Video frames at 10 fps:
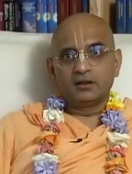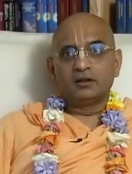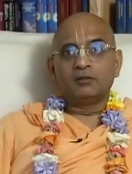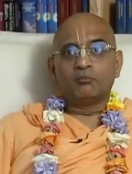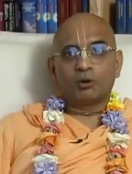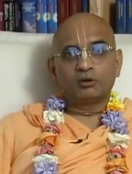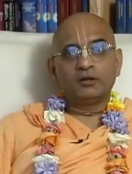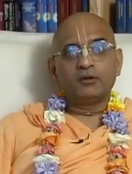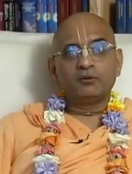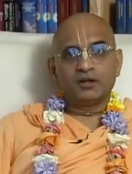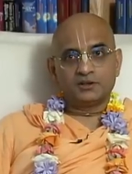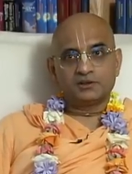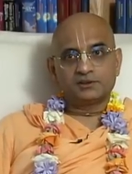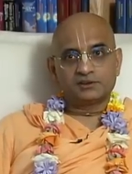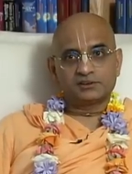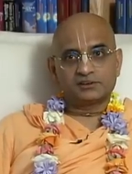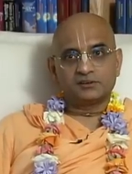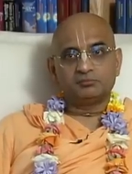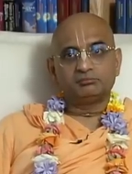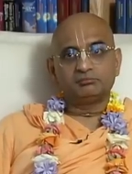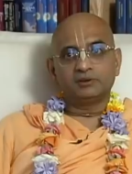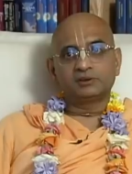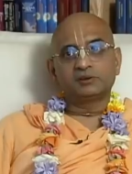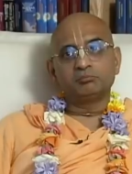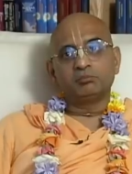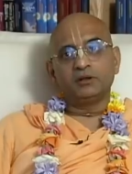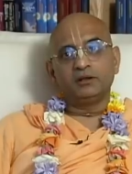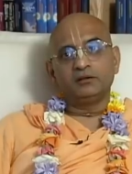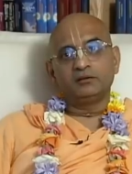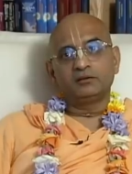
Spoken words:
the modern education system is simply